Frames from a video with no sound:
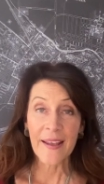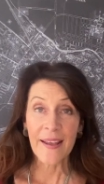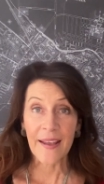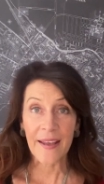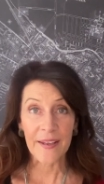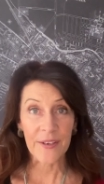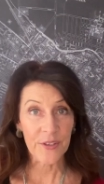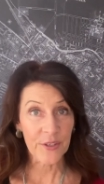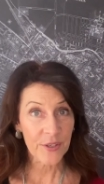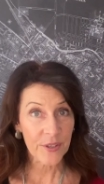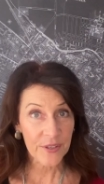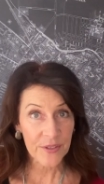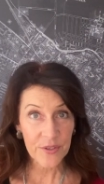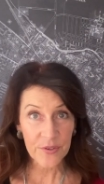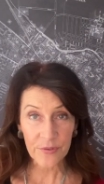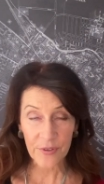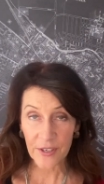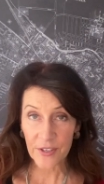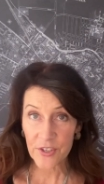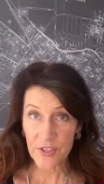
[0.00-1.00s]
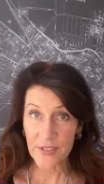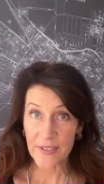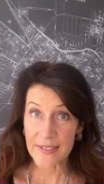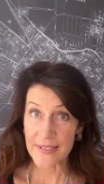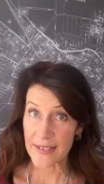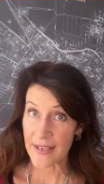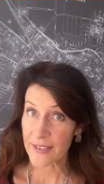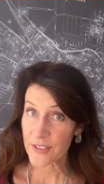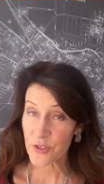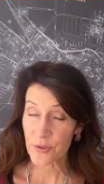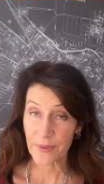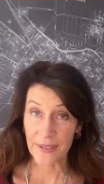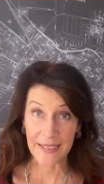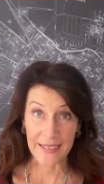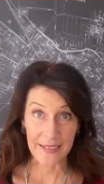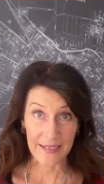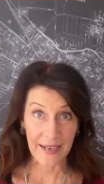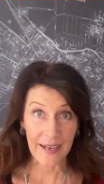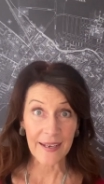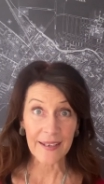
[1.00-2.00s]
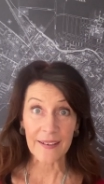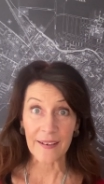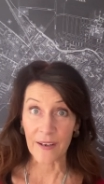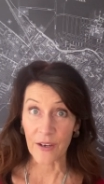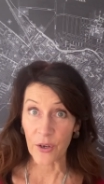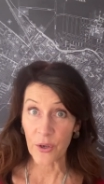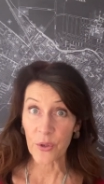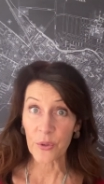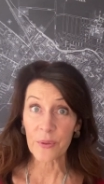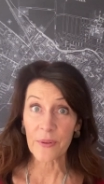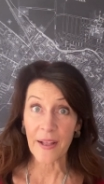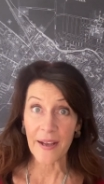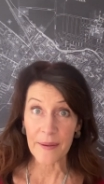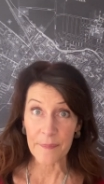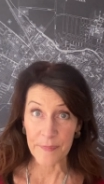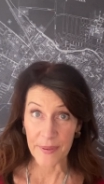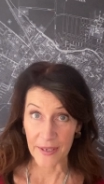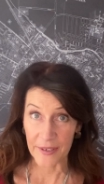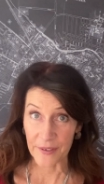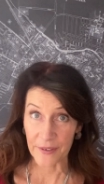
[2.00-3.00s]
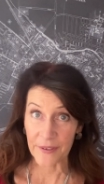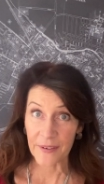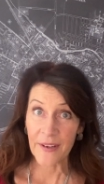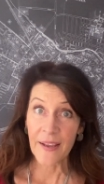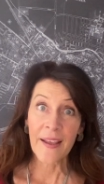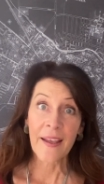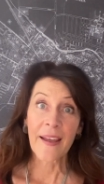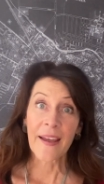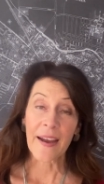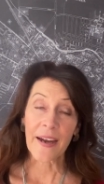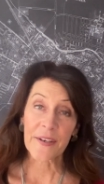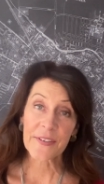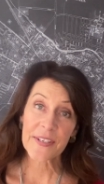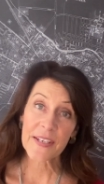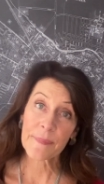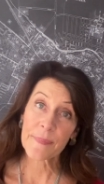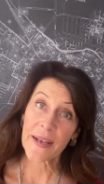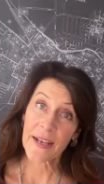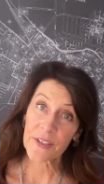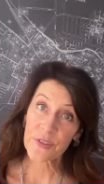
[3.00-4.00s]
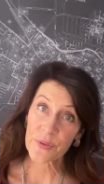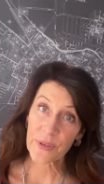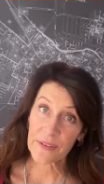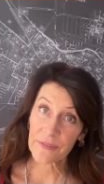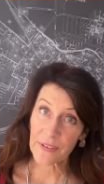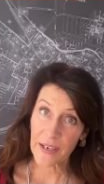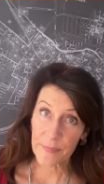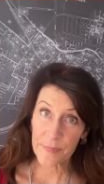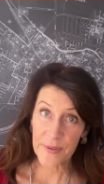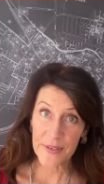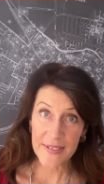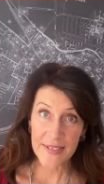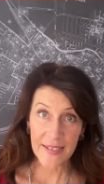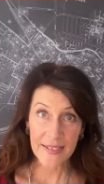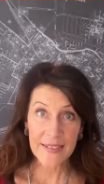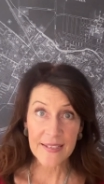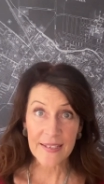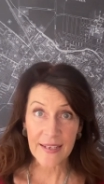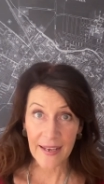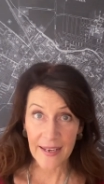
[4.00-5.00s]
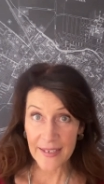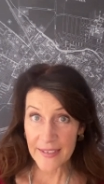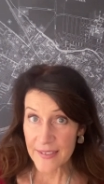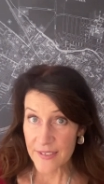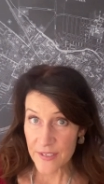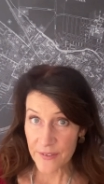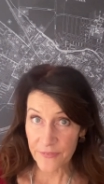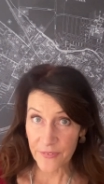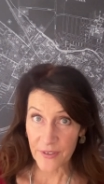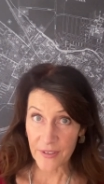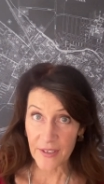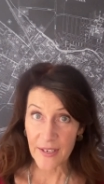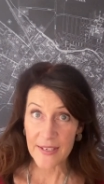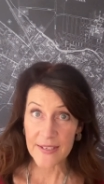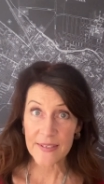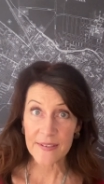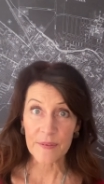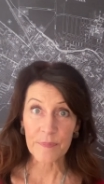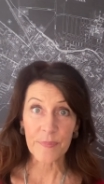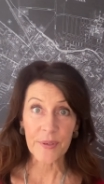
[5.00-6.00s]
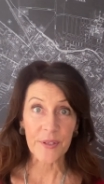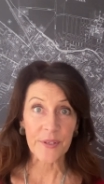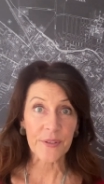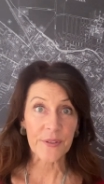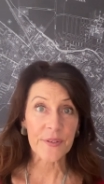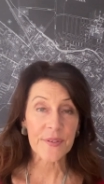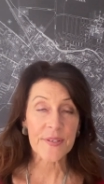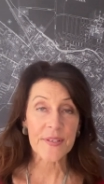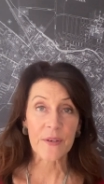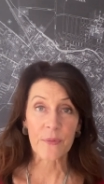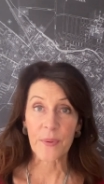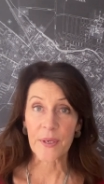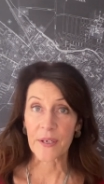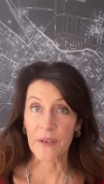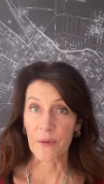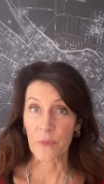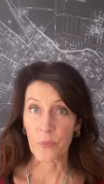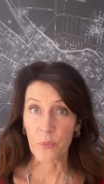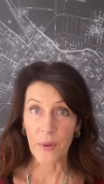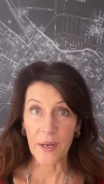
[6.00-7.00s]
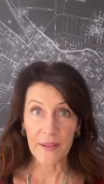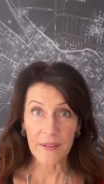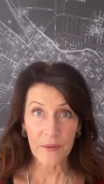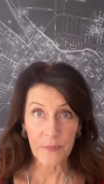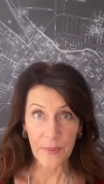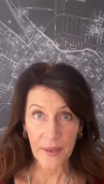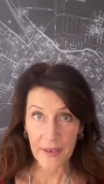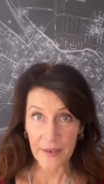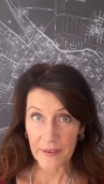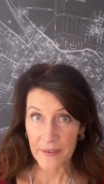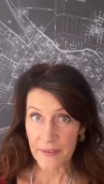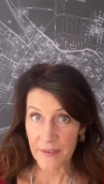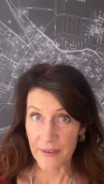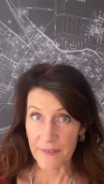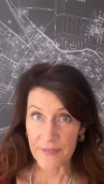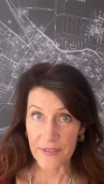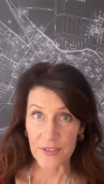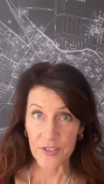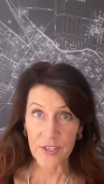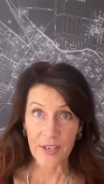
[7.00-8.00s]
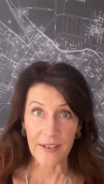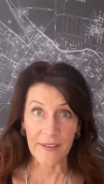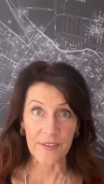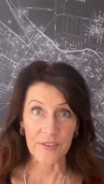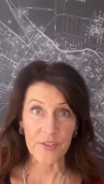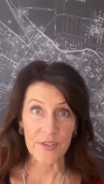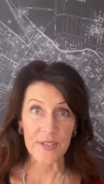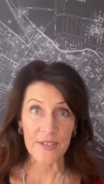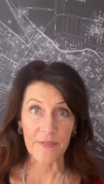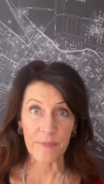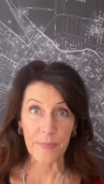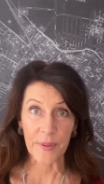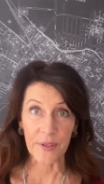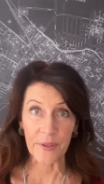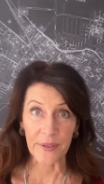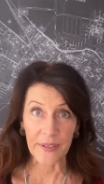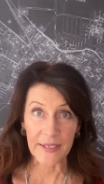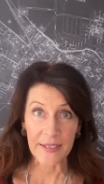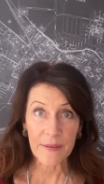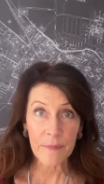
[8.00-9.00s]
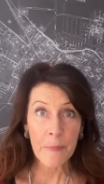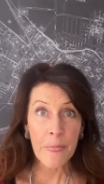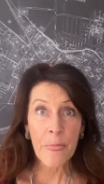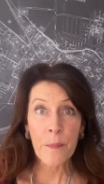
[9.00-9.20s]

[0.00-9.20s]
and new construction is actually not a whole lot better. Our team actually represents 8 different custom builders, so we are well aware of the challenges of building.